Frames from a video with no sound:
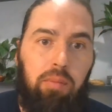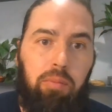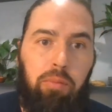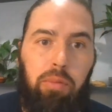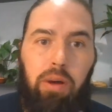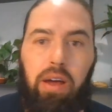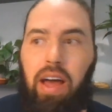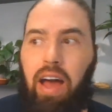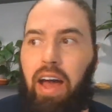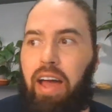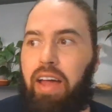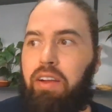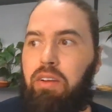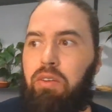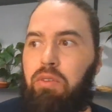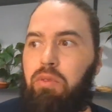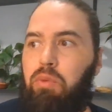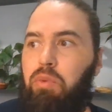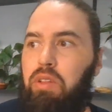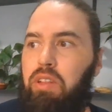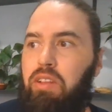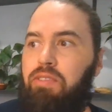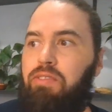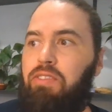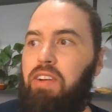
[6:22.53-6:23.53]
but I don't
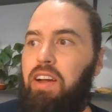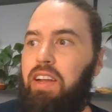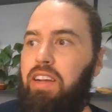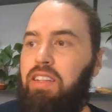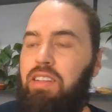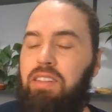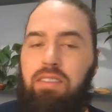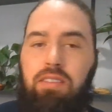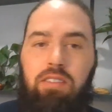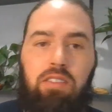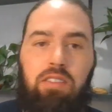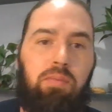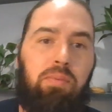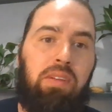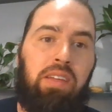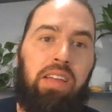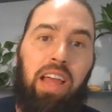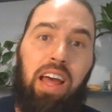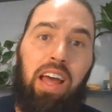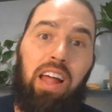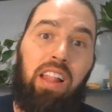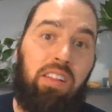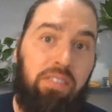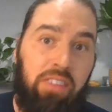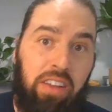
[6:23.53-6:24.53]
really find it to be
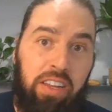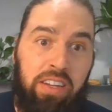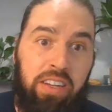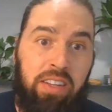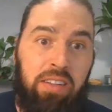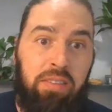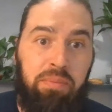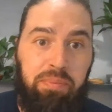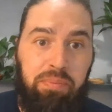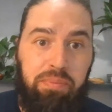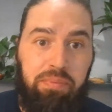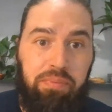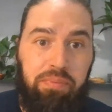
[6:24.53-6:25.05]
elevated